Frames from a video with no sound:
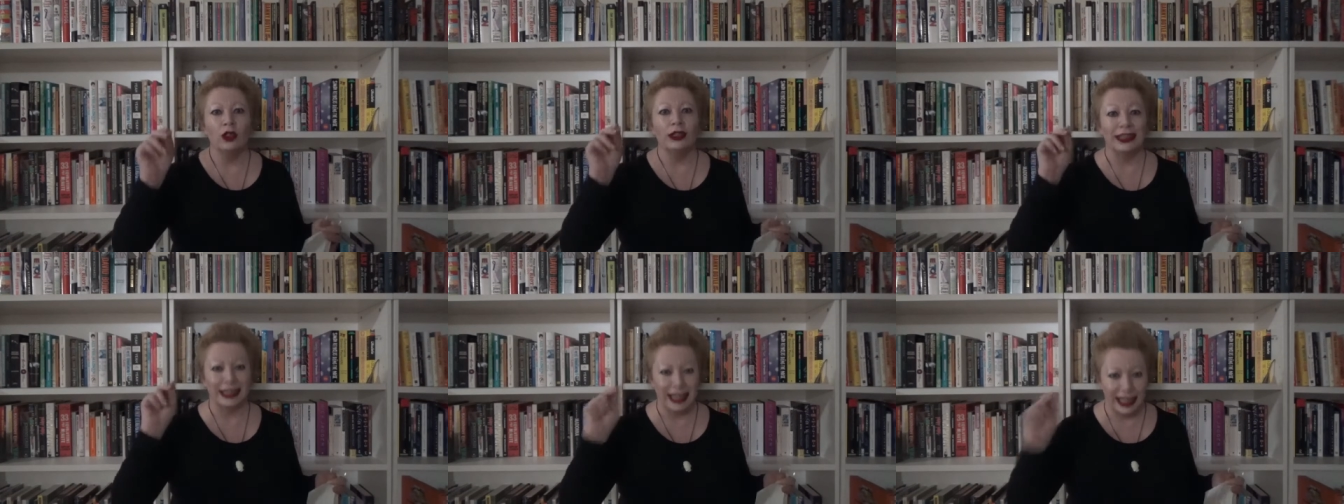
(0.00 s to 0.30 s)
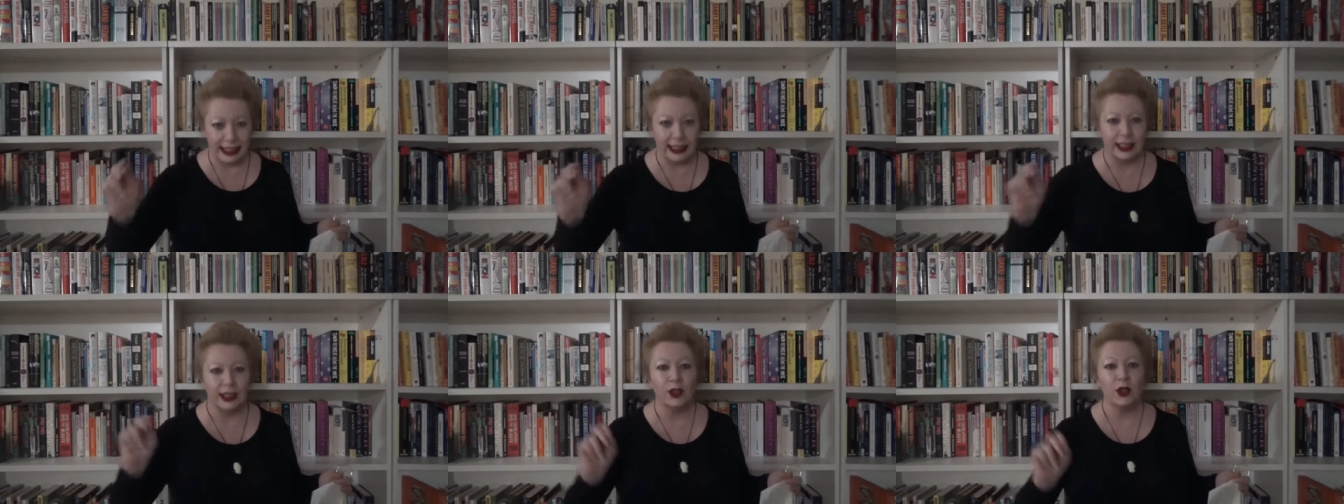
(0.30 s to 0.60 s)

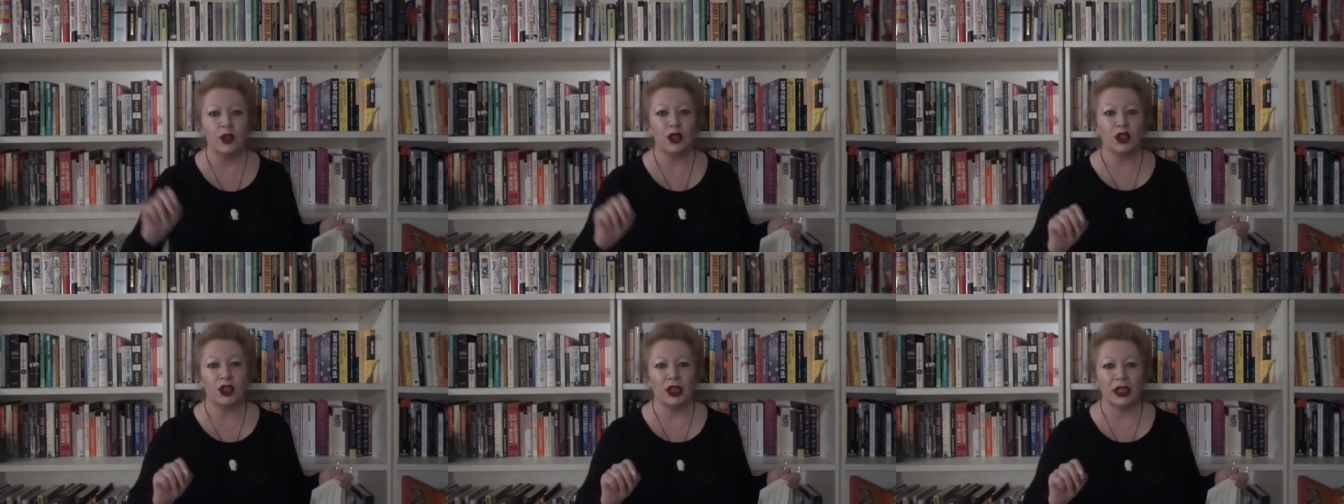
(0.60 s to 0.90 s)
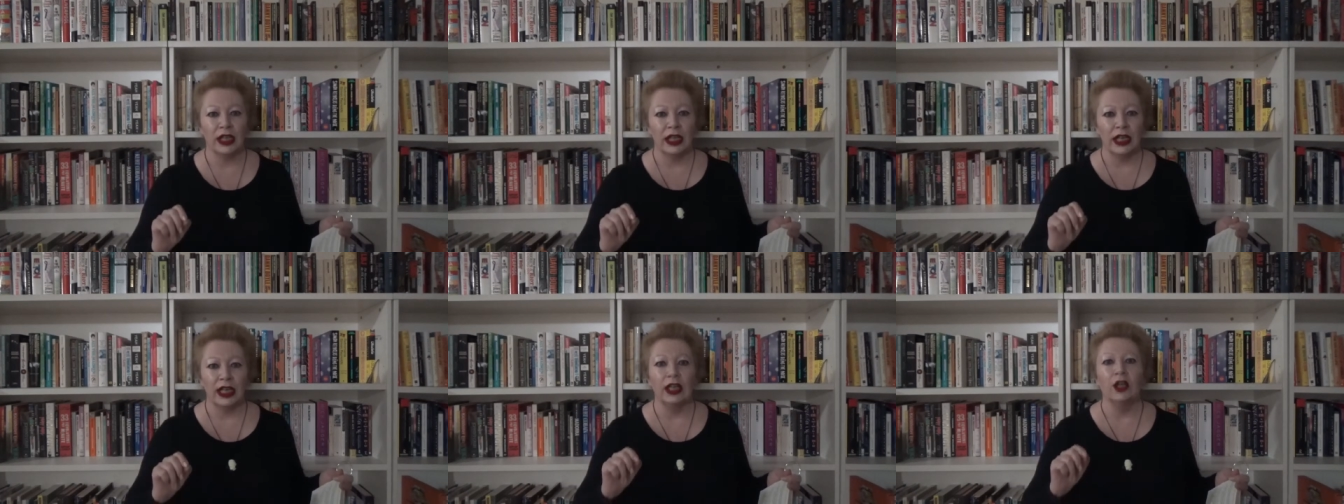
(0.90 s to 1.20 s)
letters
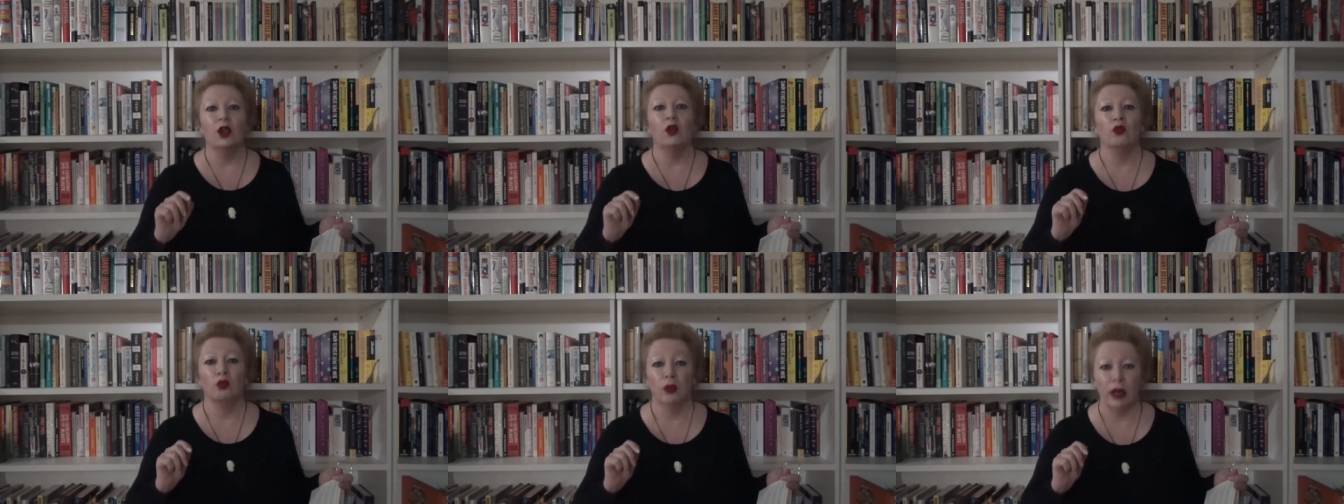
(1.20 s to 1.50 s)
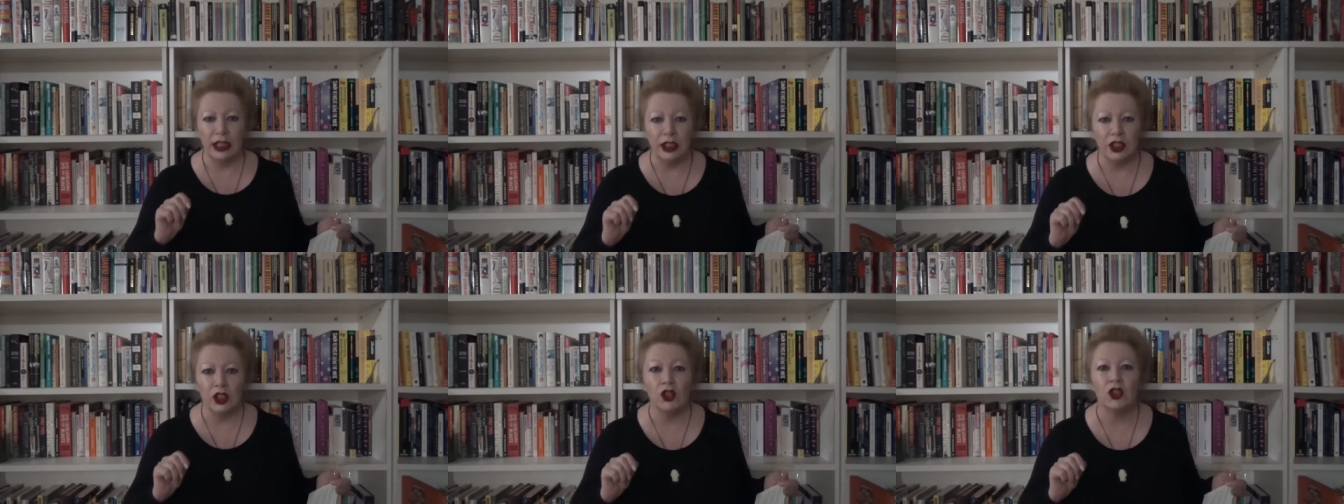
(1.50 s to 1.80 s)
in a
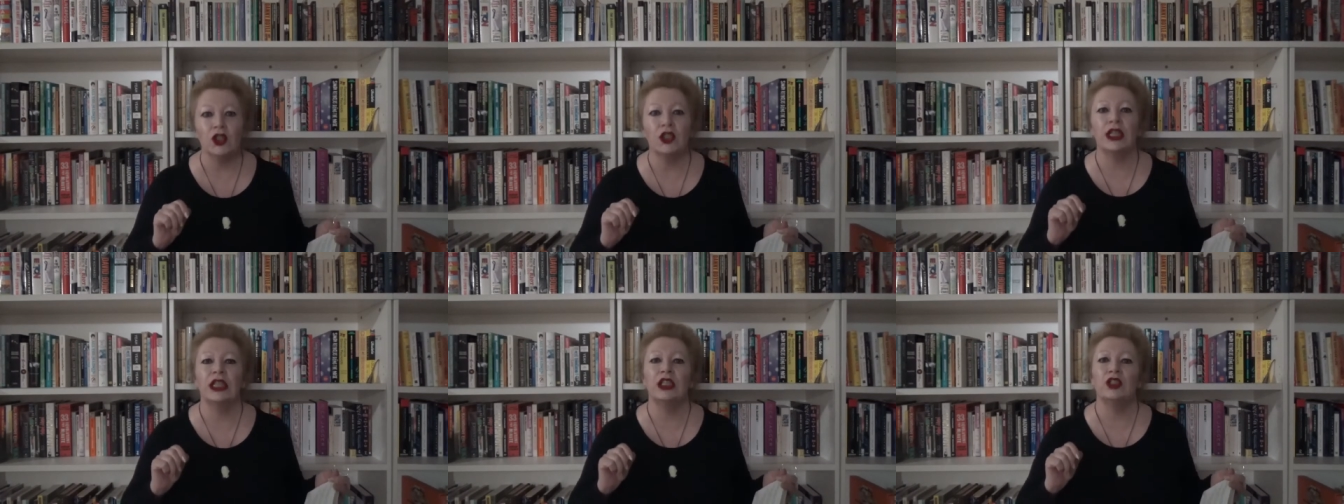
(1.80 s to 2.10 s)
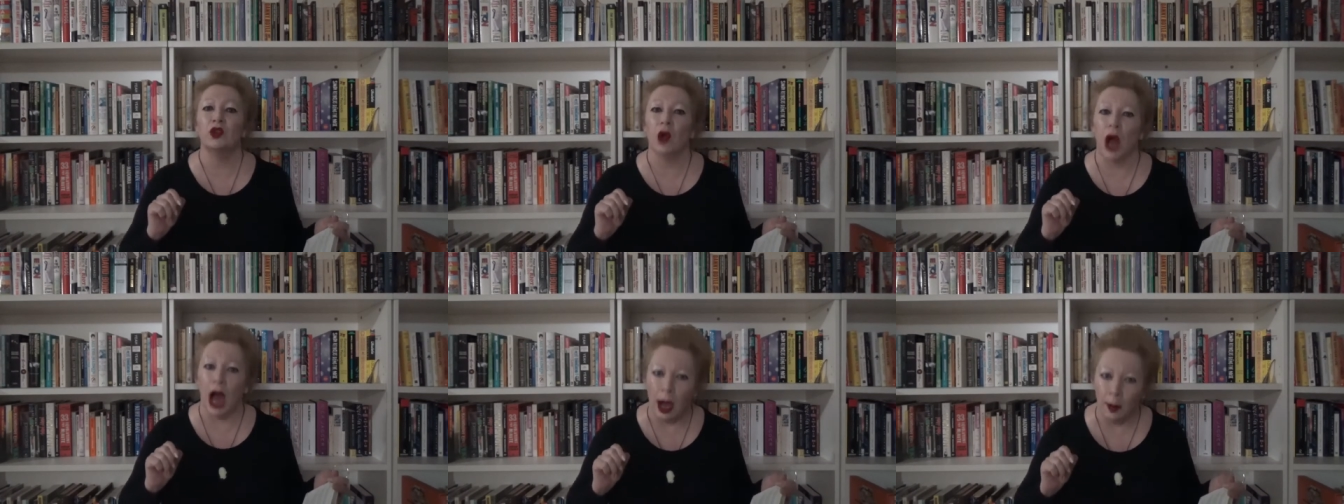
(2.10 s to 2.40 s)
Regency
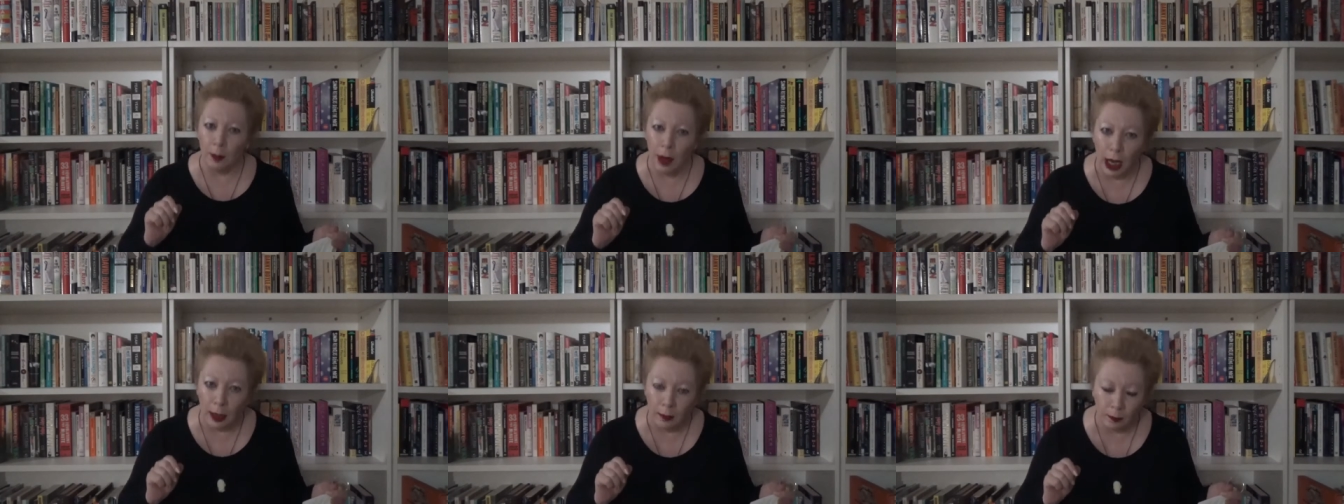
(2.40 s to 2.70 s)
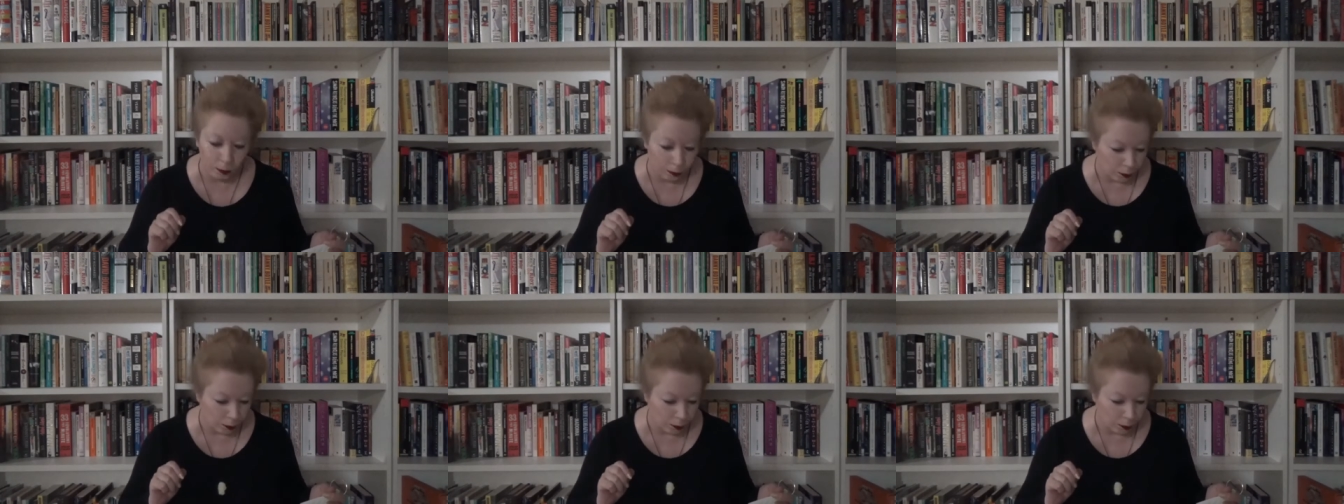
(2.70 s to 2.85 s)
drama.